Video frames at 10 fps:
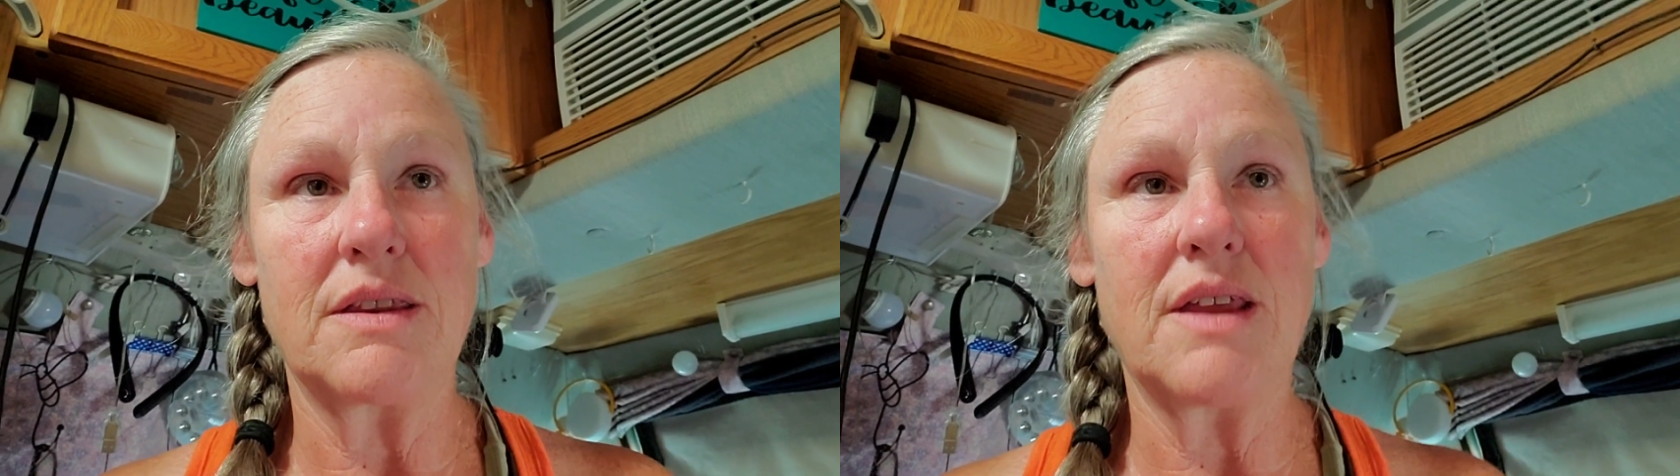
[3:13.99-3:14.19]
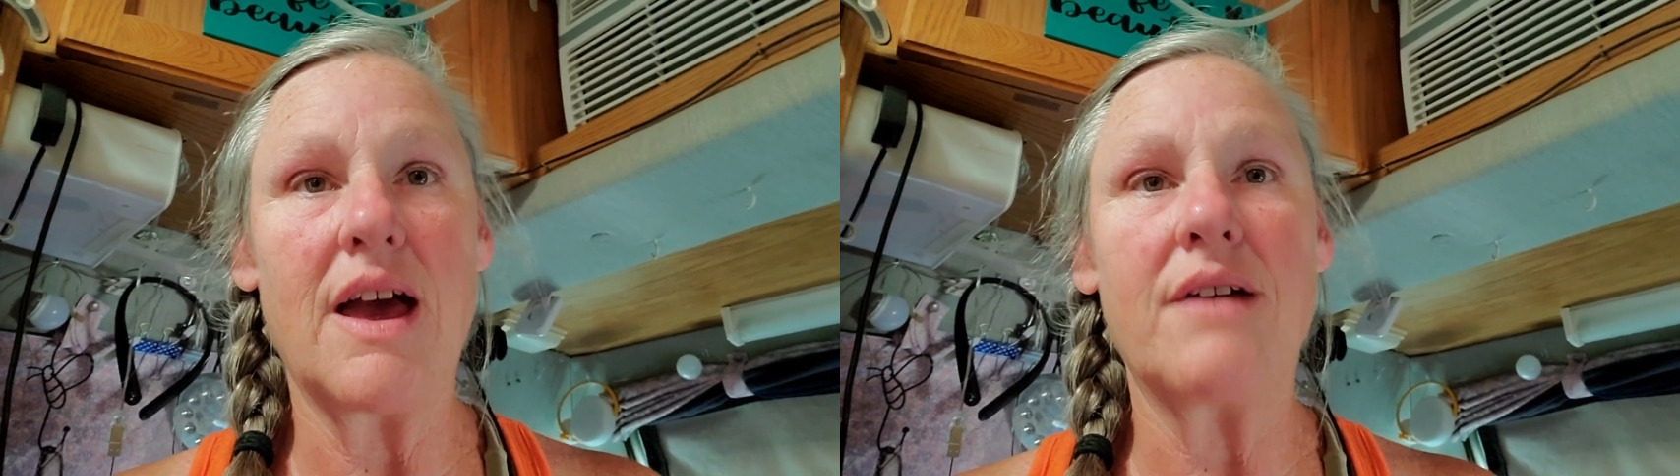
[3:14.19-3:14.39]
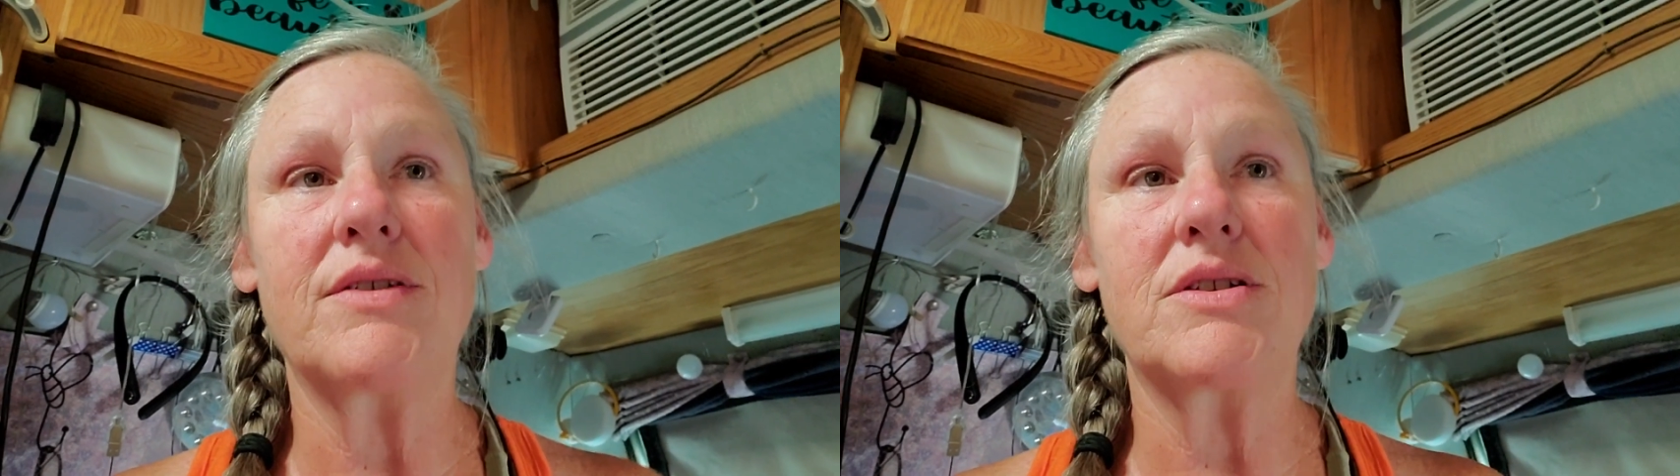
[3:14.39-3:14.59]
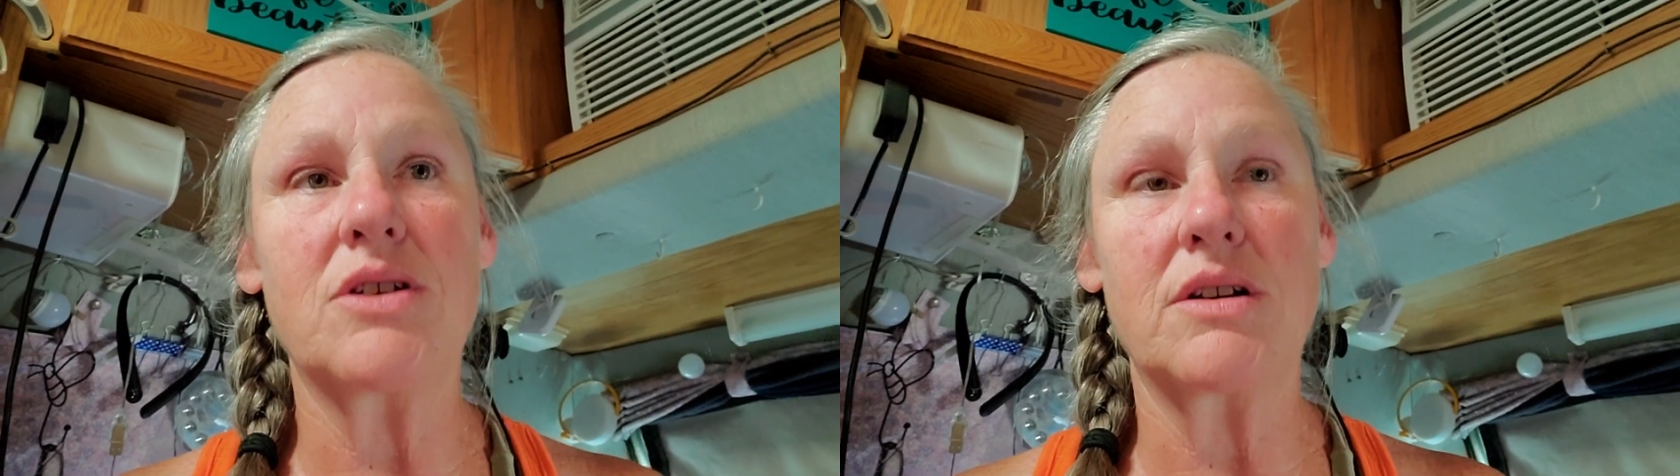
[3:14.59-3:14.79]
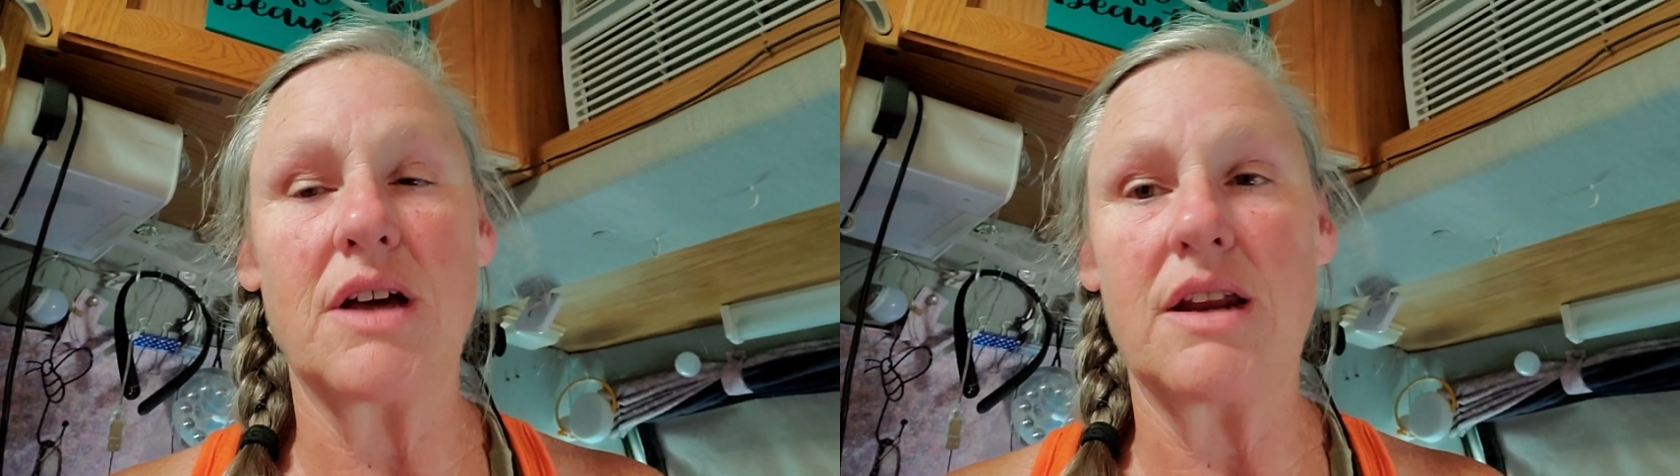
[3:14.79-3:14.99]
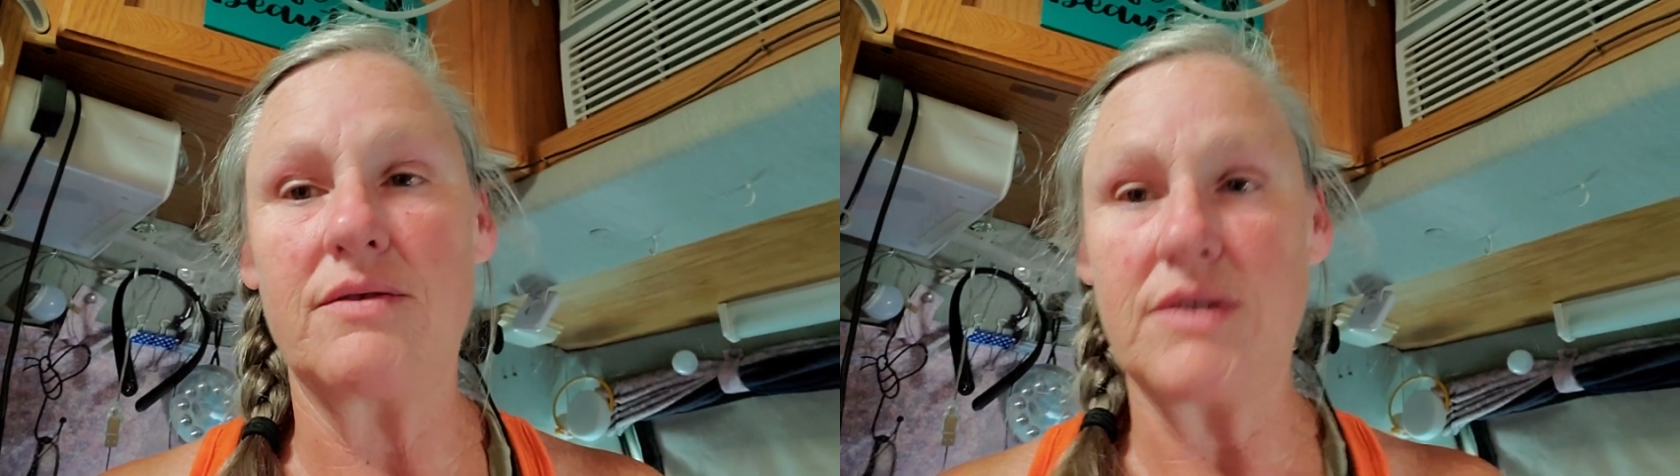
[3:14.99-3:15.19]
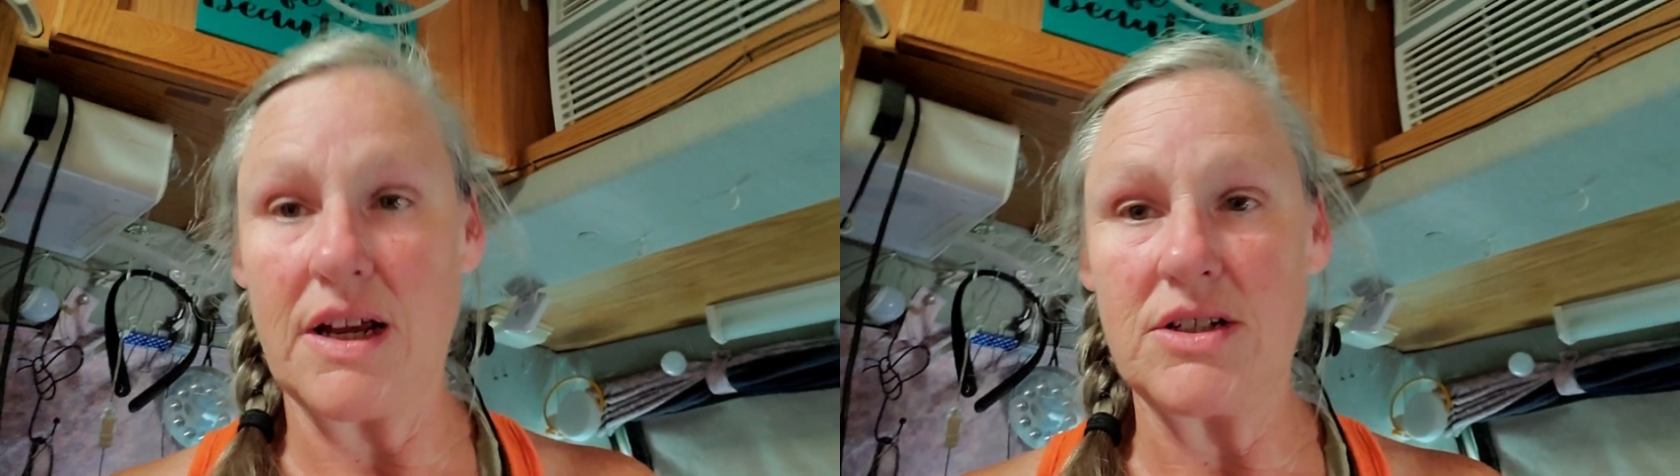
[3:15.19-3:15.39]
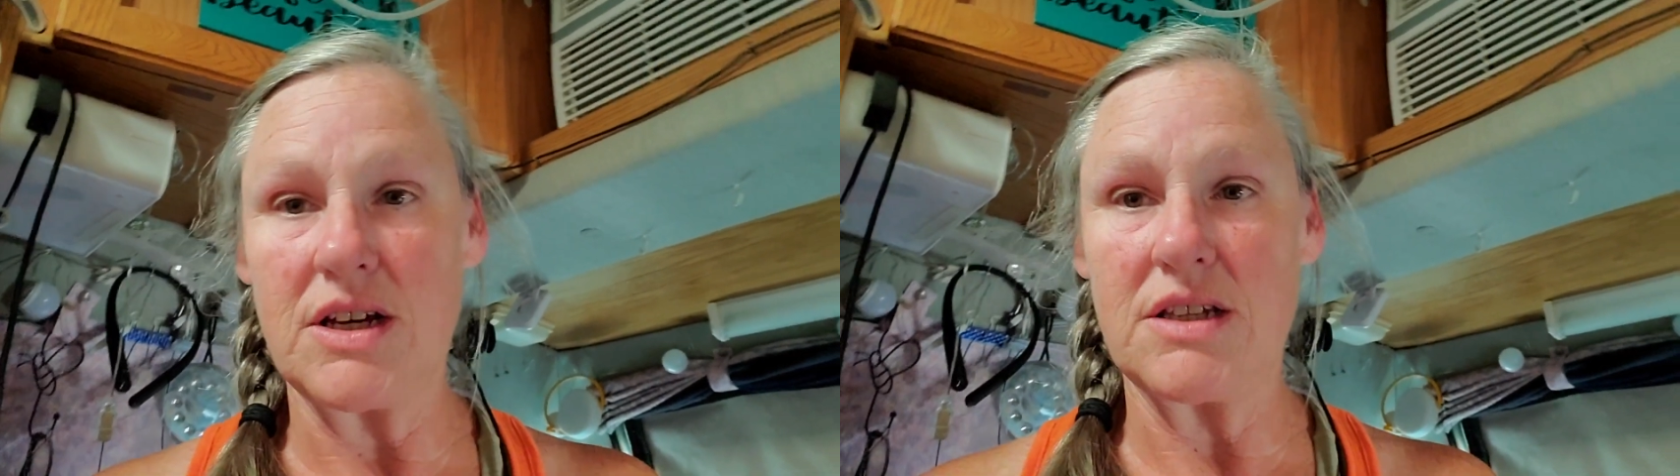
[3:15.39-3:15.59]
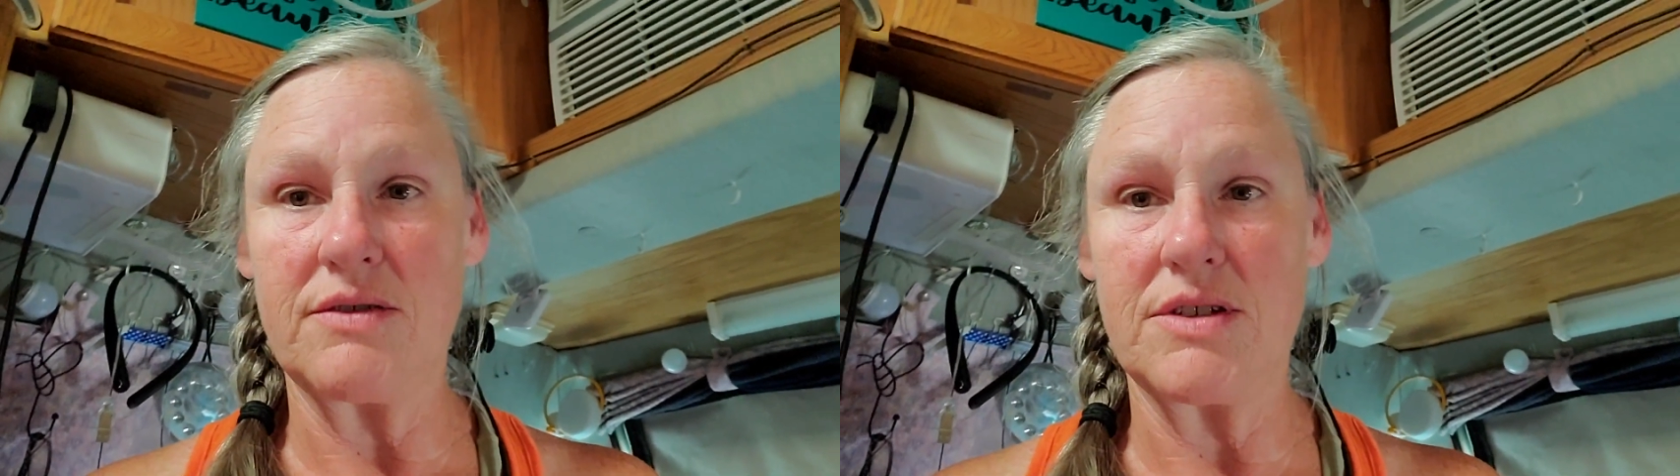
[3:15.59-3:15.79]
they have a certain kind of digestive